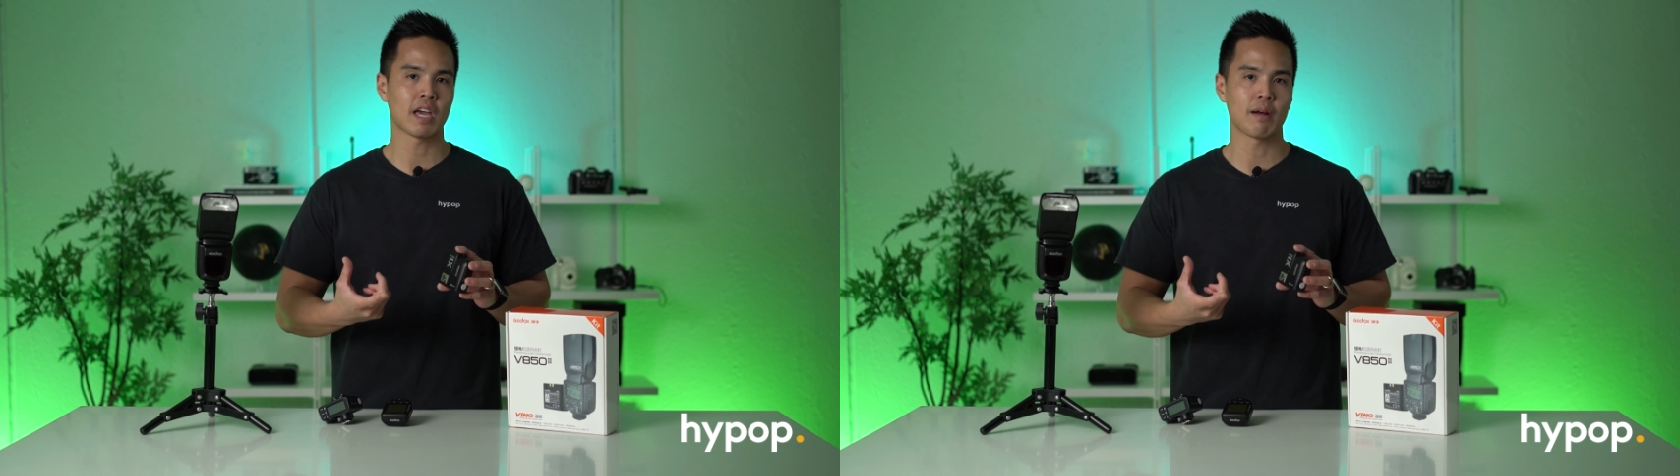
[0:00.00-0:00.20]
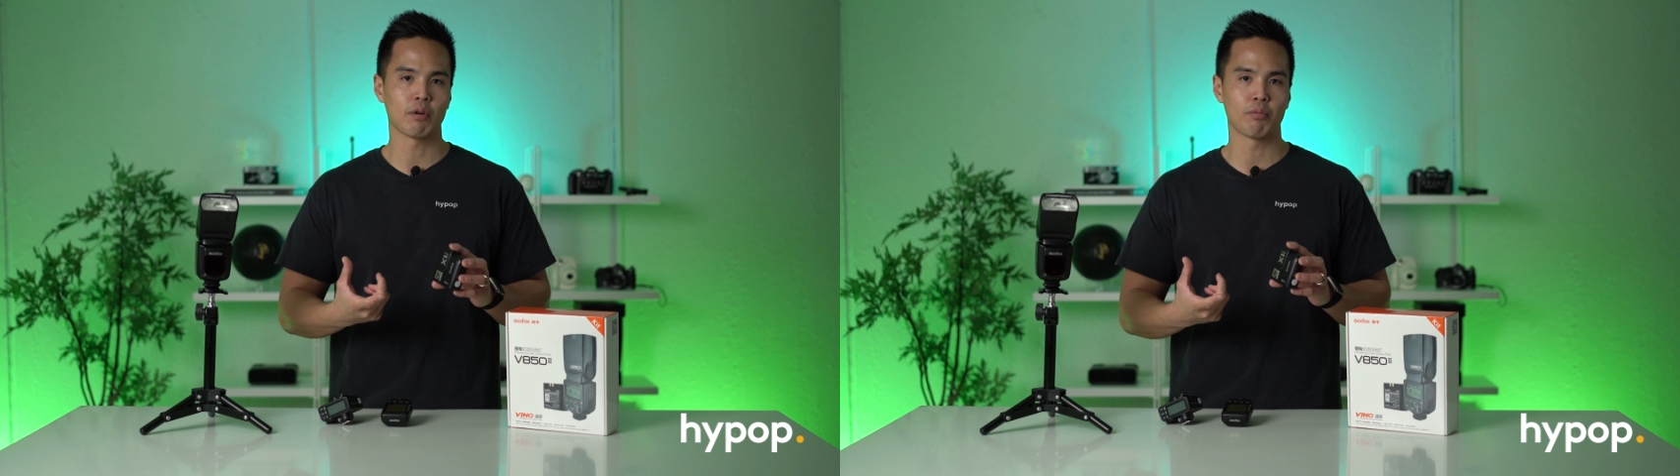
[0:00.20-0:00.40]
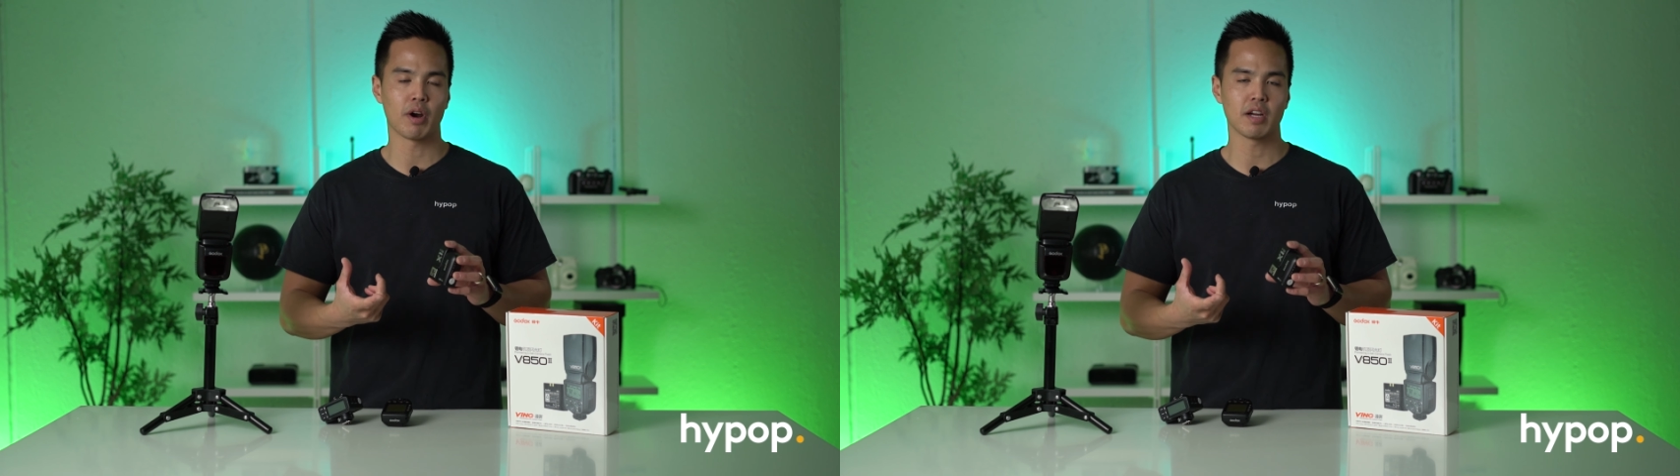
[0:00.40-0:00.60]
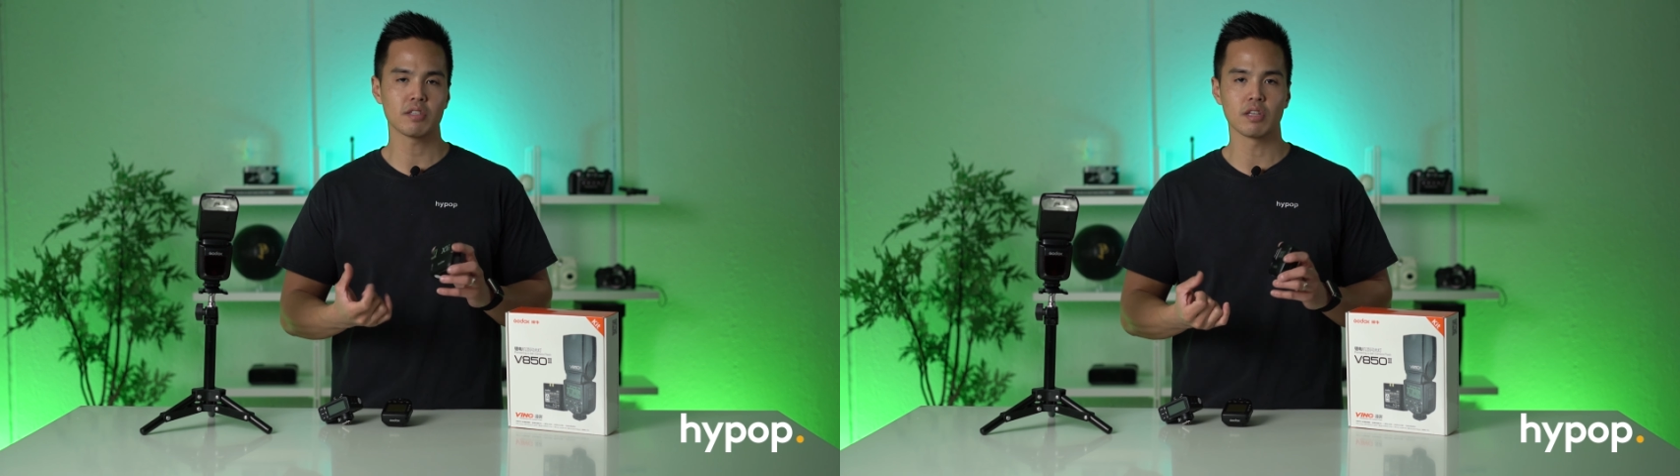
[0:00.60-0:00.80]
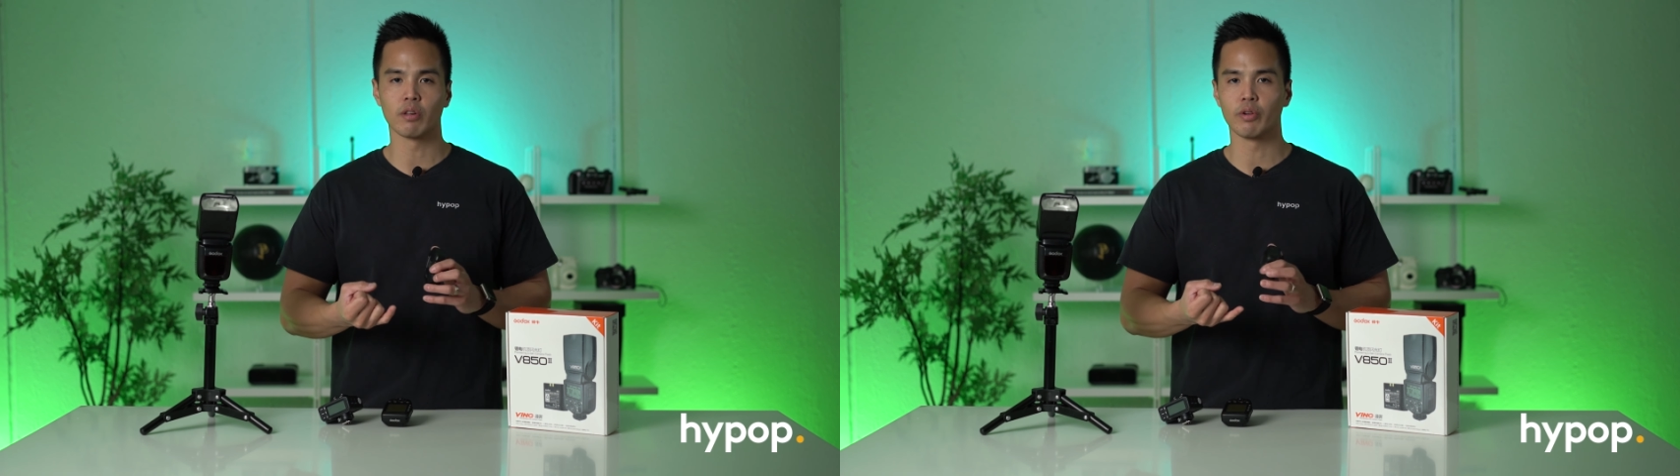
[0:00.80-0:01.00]
camera
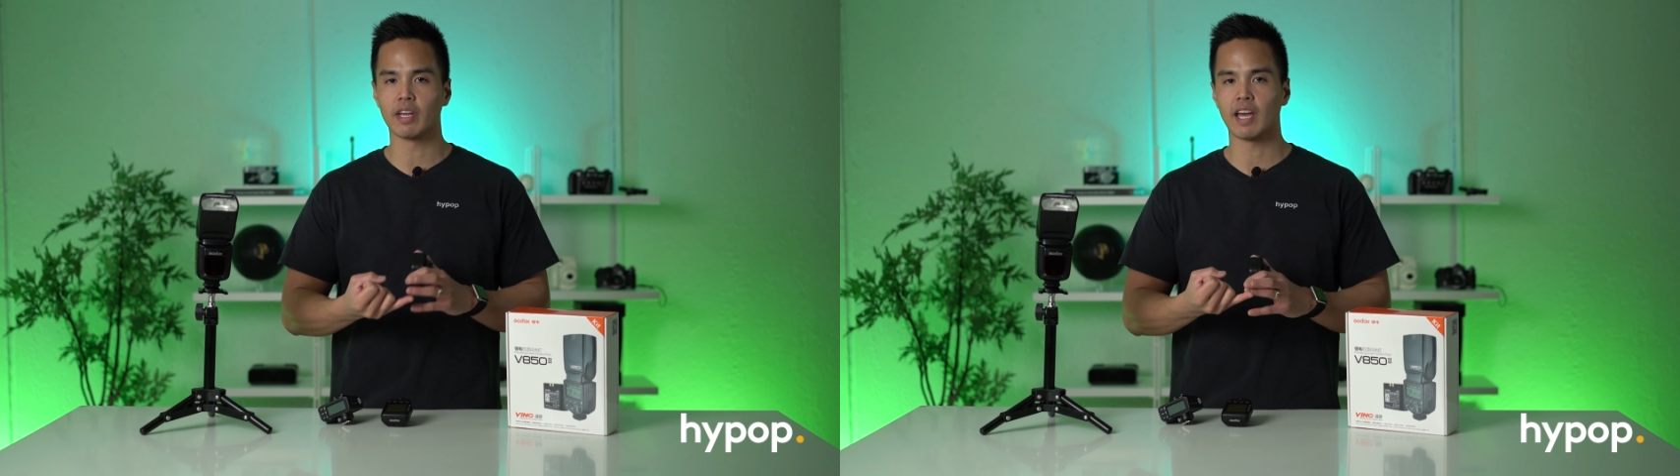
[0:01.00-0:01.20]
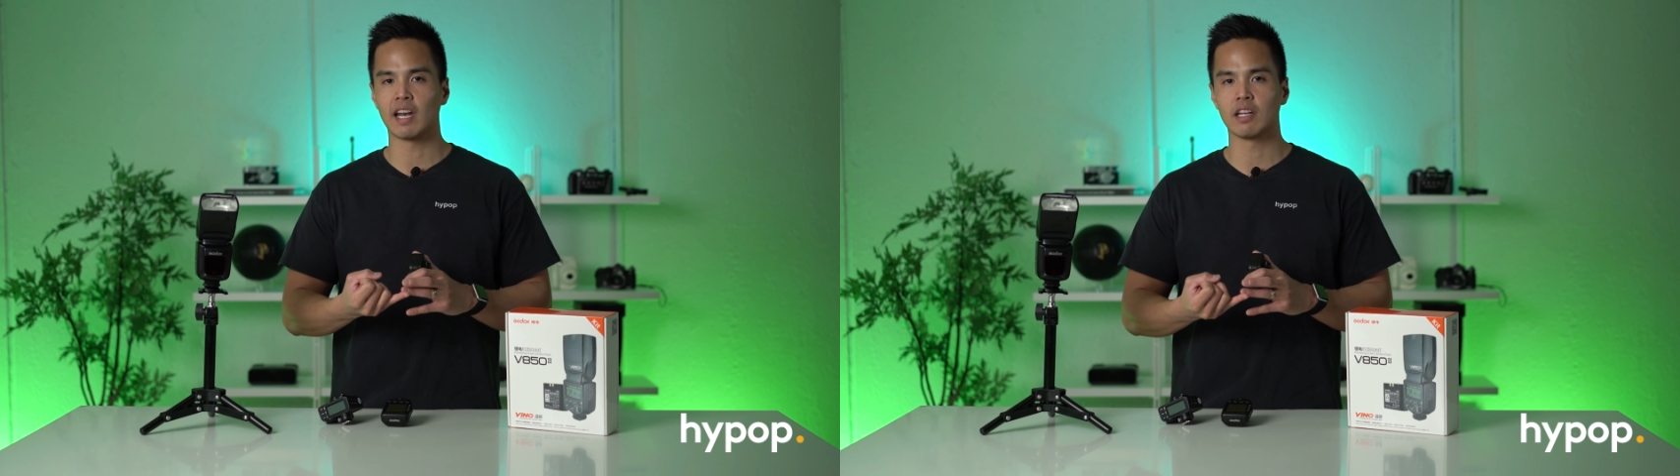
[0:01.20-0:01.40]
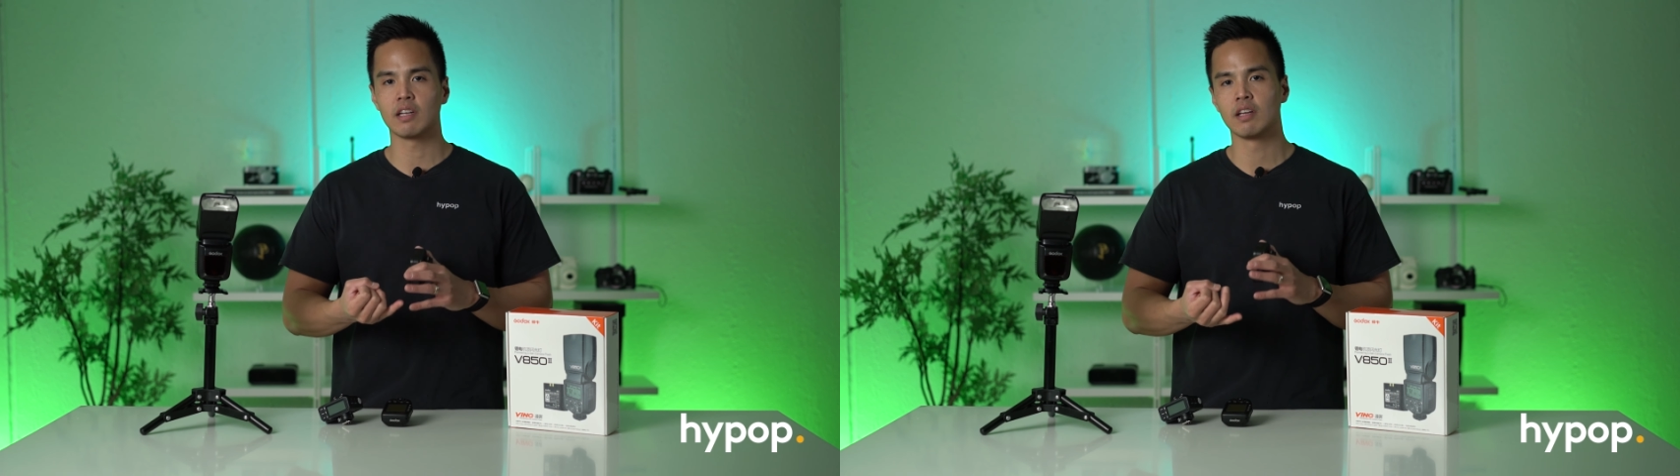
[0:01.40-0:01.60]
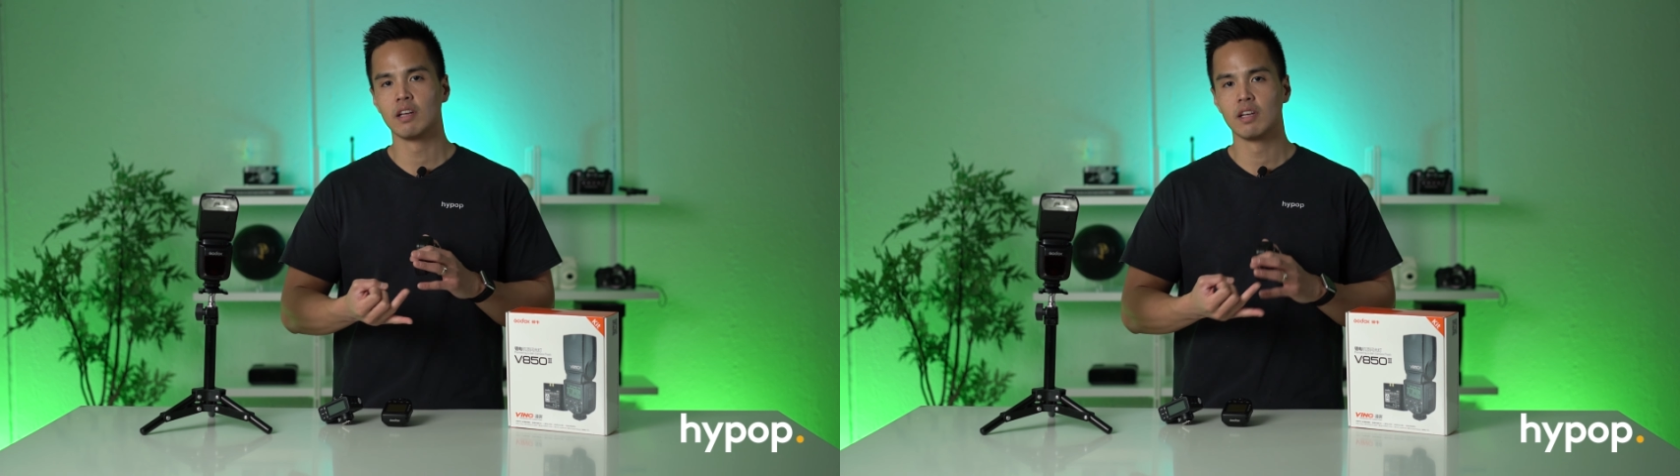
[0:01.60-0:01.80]
brands, including Canon,